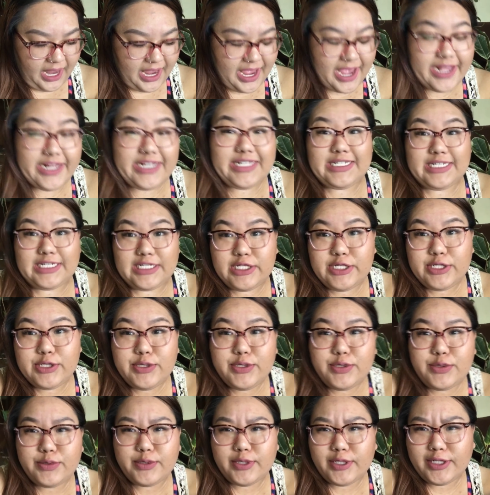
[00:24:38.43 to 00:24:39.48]
I did do
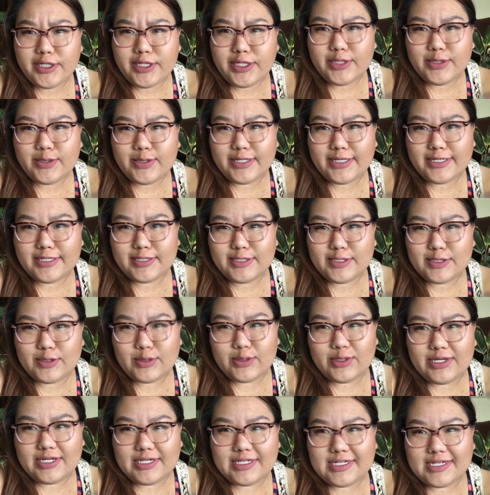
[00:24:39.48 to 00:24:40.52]
a really quick
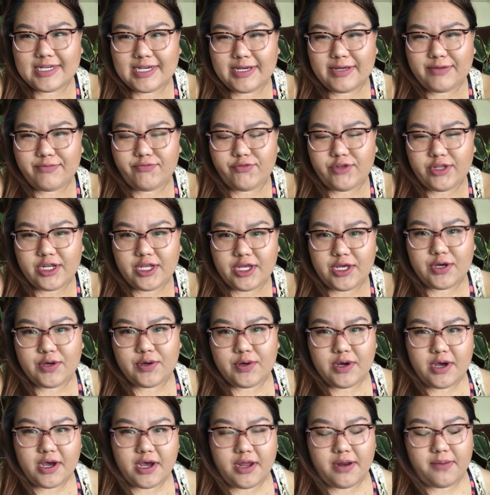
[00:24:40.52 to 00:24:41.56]
story time
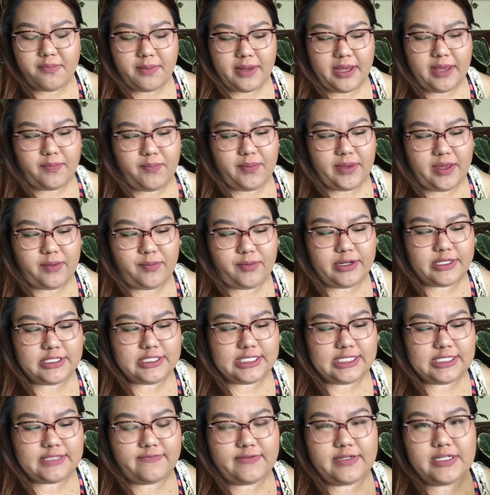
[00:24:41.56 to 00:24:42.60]
video on my Pink
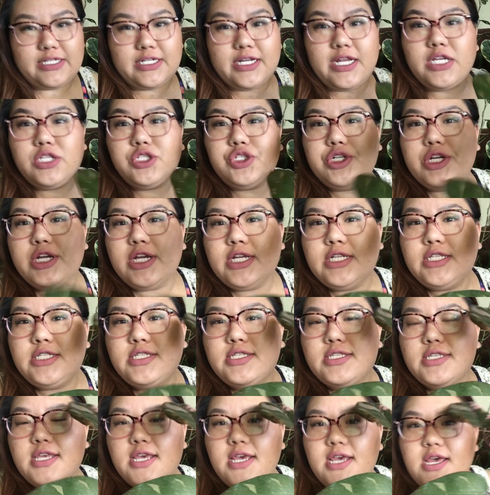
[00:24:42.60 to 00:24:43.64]
Princess
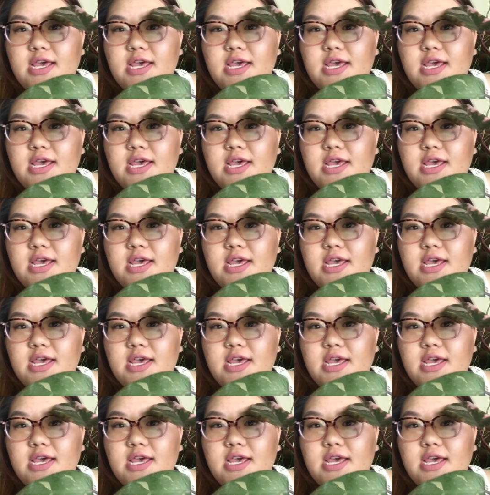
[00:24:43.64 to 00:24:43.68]
Philodendrons,